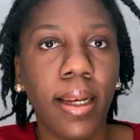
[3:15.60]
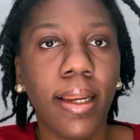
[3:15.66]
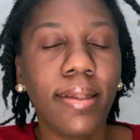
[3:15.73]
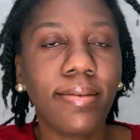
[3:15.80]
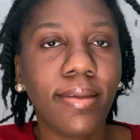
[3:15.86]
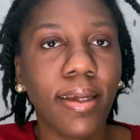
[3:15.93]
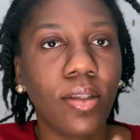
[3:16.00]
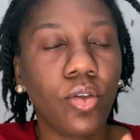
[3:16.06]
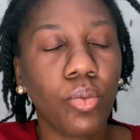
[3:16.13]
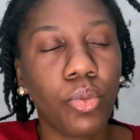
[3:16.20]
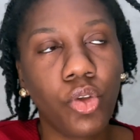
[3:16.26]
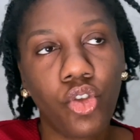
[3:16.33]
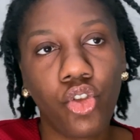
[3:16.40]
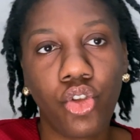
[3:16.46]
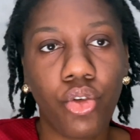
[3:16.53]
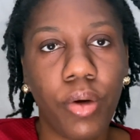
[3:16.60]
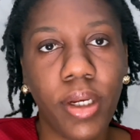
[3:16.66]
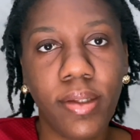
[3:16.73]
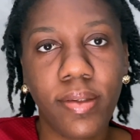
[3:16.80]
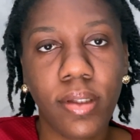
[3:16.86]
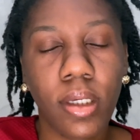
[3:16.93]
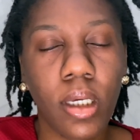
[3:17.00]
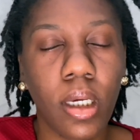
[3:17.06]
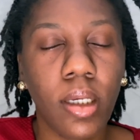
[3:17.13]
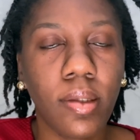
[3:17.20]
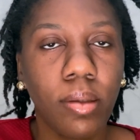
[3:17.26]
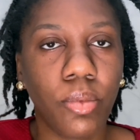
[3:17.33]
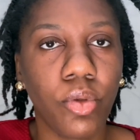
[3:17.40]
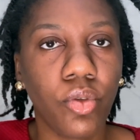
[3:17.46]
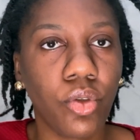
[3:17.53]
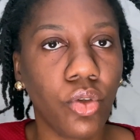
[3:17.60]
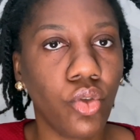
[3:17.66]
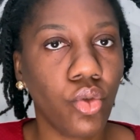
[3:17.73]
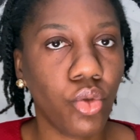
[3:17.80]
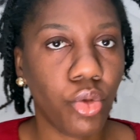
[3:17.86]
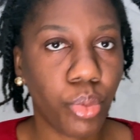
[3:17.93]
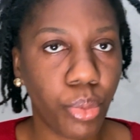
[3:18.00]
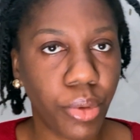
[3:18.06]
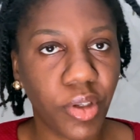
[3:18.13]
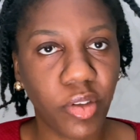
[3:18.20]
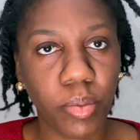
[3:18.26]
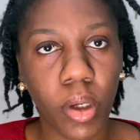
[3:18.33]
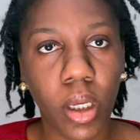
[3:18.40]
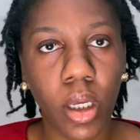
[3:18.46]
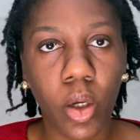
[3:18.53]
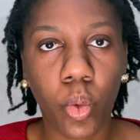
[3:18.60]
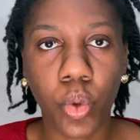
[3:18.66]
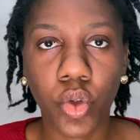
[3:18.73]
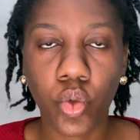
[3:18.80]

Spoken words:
Let's get to moisturizing, guys. I'm just going to spritz my hair with